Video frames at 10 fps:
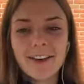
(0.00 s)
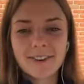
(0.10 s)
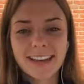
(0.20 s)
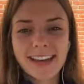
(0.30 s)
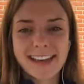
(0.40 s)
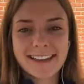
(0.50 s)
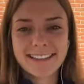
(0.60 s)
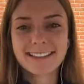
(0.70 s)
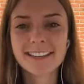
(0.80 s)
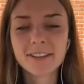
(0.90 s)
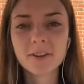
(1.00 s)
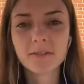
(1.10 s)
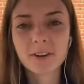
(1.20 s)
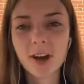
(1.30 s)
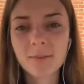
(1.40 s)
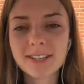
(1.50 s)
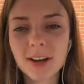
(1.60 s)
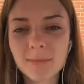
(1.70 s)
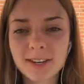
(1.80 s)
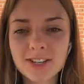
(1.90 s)
Okay, thank you all for
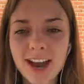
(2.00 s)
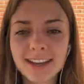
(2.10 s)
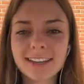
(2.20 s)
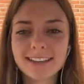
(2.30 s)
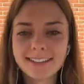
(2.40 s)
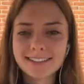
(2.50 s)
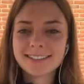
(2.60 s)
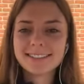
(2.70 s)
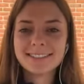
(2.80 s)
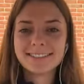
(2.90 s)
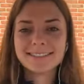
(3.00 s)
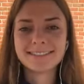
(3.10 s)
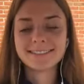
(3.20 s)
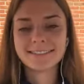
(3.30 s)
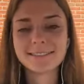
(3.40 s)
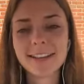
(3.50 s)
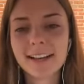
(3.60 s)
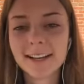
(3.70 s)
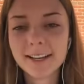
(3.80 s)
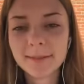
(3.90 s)
commenting on my jacket.
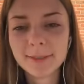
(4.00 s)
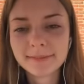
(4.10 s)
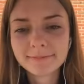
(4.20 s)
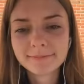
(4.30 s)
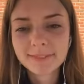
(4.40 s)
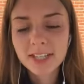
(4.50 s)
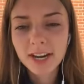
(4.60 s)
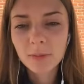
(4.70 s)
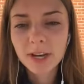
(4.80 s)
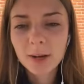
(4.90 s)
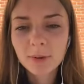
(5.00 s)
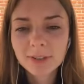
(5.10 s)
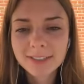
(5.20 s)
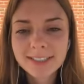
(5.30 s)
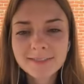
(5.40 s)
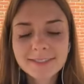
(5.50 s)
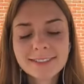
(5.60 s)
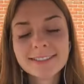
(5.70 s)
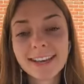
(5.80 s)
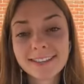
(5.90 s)
Did I wake up early?
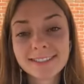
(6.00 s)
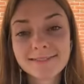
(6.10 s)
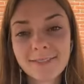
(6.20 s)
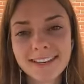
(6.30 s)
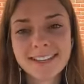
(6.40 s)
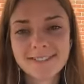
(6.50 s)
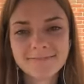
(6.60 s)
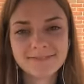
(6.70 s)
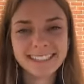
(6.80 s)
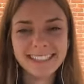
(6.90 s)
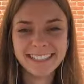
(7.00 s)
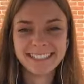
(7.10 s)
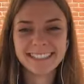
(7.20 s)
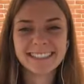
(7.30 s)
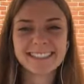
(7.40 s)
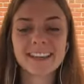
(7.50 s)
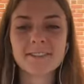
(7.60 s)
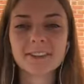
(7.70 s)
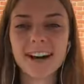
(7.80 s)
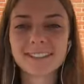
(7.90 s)
Yes, I did. Because I
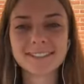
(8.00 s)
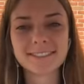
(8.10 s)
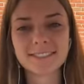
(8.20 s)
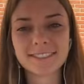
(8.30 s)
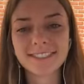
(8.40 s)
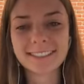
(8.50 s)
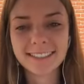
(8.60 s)
have classes early.